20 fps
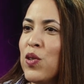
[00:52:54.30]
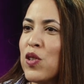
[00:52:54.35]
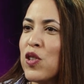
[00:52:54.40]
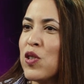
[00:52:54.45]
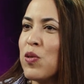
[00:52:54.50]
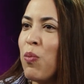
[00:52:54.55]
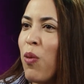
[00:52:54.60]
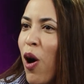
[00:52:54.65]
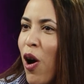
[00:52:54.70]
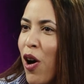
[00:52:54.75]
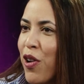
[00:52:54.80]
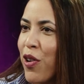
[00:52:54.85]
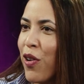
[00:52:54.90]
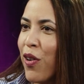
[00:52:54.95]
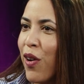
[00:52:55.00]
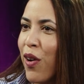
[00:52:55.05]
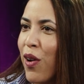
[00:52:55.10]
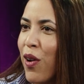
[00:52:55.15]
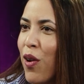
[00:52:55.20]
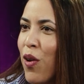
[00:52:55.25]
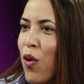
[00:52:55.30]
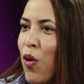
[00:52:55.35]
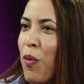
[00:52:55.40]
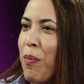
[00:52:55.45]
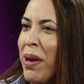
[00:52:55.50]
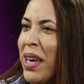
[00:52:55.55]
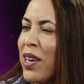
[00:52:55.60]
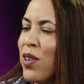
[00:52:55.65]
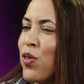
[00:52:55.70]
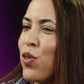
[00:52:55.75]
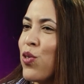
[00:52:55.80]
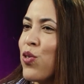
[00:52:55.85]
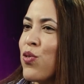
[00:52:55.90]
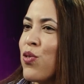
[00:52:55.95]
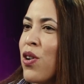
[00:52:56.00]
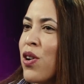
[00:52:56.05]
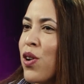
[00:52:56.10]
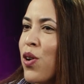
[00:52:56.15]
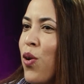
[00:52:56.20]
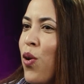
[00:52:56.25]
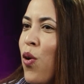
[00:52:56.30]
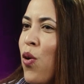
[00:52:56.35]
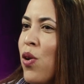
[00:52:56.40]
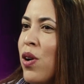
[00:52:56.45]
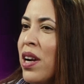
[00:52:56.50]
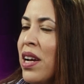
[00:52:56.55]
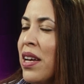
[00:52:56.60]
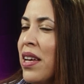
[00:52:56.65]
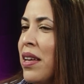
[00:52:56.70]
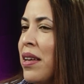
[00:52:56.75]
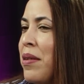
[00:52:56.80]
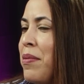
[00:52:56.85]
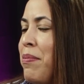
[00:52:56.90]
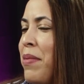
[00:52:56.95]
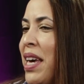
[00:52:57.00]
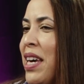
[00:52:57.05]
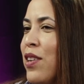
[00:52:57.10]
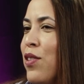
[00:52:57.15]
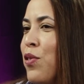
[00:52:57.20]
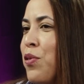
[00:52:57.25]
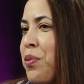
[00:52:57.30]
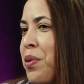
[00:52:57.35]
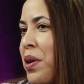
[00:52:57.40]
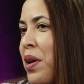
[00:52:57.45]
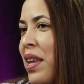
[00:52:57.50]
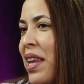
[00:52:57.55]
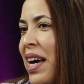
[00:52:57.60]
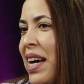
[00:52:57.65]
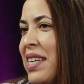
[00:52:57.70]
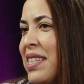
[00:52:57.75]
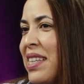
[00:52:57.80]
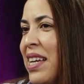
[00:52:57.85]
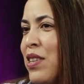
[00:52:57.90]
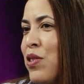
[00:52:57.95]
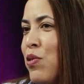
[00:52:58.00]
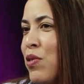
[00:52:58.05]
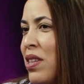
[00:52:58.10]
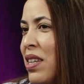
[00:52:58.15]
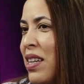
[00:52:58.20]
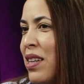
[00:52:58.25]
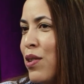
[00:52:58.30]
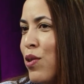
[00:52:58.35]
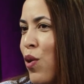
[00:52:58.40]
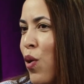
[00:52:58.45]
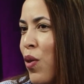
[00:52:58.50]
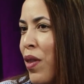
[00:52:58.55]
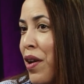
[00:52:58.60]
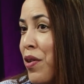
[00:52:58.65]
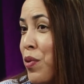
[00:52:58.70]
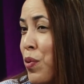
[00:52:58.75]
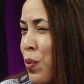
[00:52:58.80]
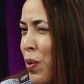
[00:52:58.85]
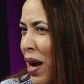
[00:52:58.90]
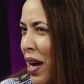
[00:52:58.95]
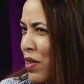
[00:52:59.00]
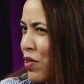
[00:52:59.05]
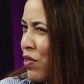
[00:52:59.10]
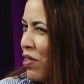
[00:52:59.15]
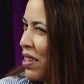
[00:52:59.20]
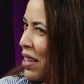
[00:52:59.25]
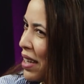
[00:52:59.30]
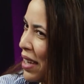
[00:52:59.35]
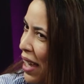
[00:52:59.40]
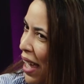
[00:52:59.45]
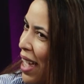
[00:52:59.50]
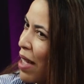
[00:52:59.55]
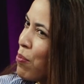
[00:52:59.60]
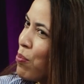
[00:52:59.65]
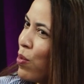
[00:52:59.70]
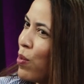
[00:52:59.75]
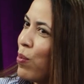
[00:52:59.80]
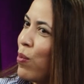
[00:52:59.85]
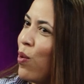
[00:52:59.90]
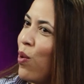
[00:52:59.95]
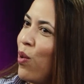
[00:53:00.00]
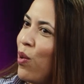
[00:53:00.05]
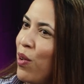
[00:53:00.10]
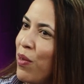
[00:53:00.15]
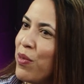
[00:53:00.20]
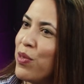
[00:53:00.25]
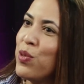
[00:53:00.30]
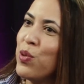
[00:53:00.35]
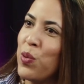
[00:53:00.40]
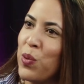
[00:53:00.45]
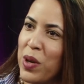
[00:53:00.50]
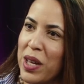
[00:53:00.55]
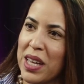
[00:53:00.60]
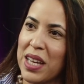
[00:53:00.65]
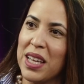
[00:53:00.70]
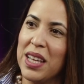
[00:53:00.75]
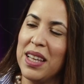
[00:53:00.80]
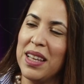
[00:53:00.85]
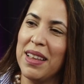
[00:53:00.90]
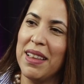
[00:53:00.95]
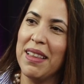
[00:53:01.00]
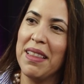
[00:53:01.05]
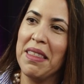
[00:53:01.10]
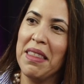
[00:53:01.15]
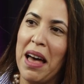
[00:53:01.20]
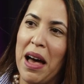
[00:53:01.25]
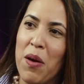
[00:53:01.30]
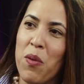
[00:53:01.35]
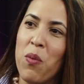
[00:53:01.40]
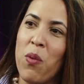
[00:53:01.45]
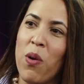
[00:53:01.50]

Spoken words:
smarter or make you stronger or make you realize that you didn't know that you were actually capable of doing that